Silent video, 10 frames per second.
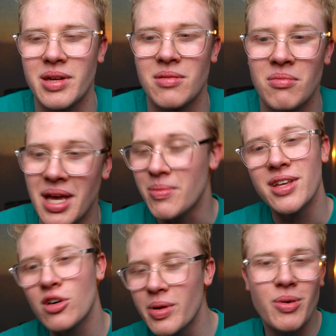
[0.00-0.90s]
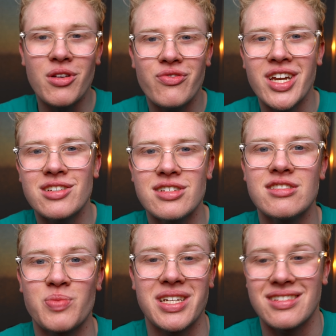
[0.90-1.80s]
I mean, maybe they'll be both
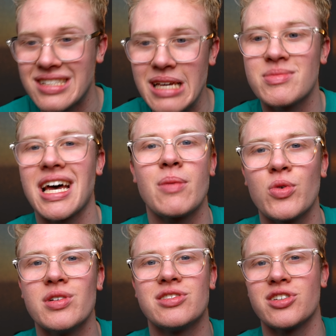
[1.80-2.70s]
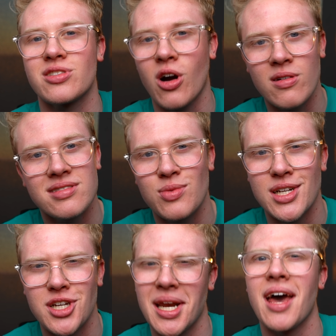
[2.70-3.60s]
finishes, but it seems Apple is just hard
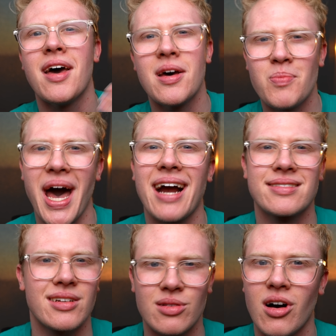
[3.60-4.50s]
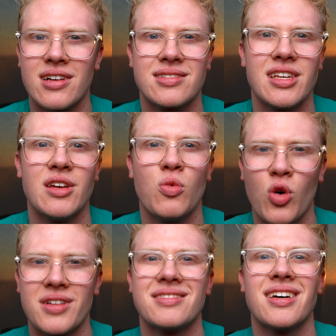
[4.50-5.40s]
switching back to glossy
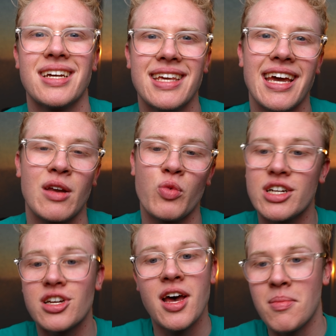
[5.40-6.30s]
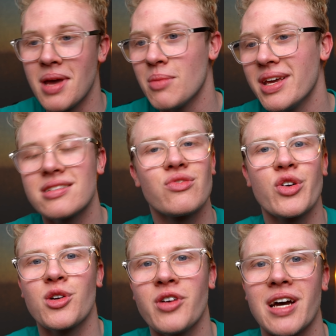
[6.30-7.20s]
once again, which maybe is
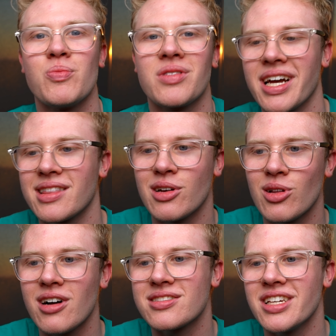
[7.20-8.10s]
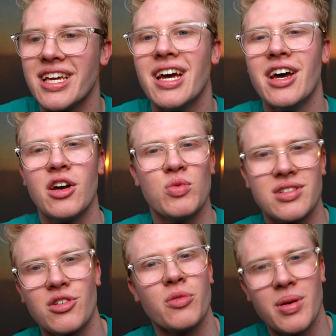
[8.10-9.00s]
for grip. Like, the glossy
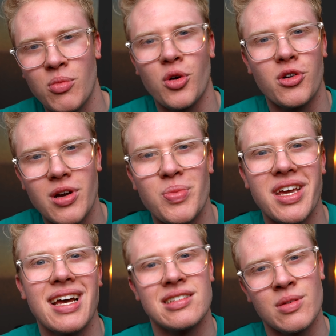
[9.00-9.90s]
was a little bit more grippy as